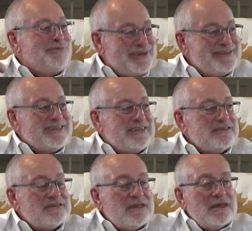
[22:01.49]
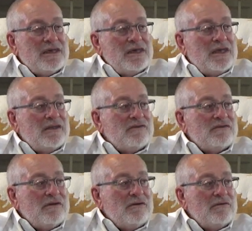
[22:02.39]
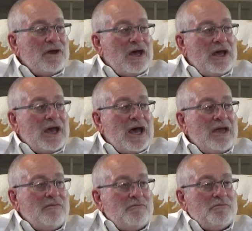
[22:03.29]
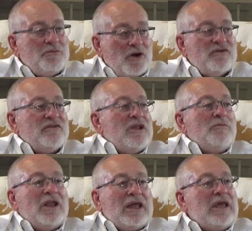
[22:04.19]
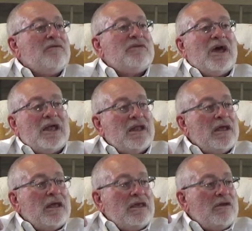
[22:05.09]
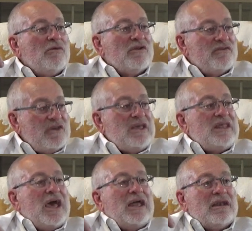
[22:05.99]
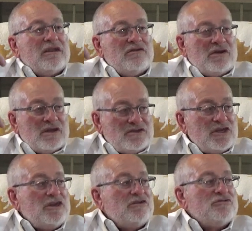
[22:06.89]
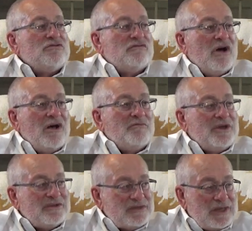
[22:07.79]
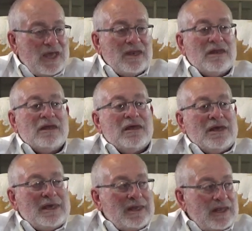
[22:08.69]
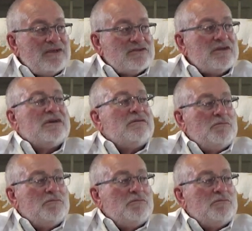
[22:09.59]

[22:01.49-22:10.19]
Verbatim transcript: business. And so I, I personally believe that you will see that to continue to evolve because, again, it is good